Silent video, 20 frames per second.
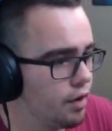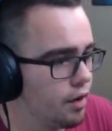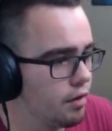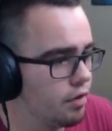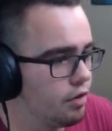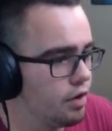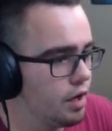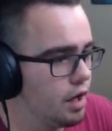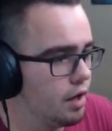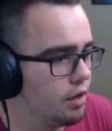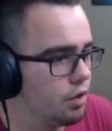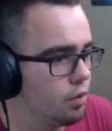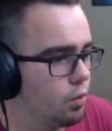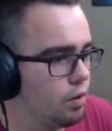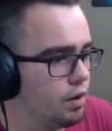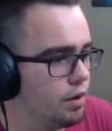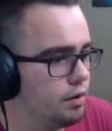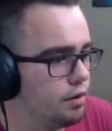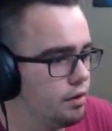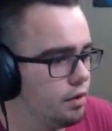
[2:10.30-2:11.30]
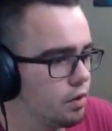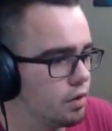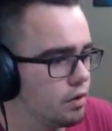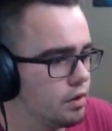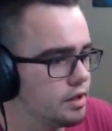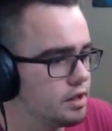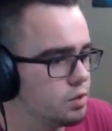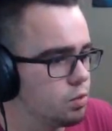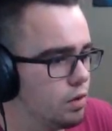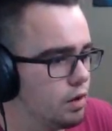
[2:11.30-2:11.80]
think the other one, or
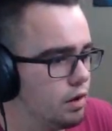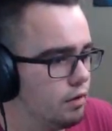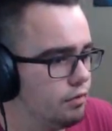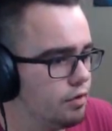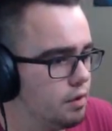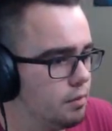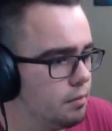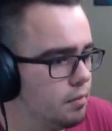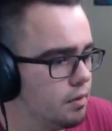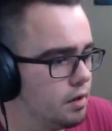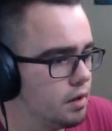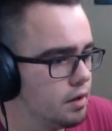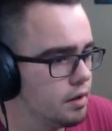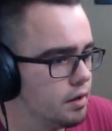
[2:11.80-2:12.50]
at least one of them,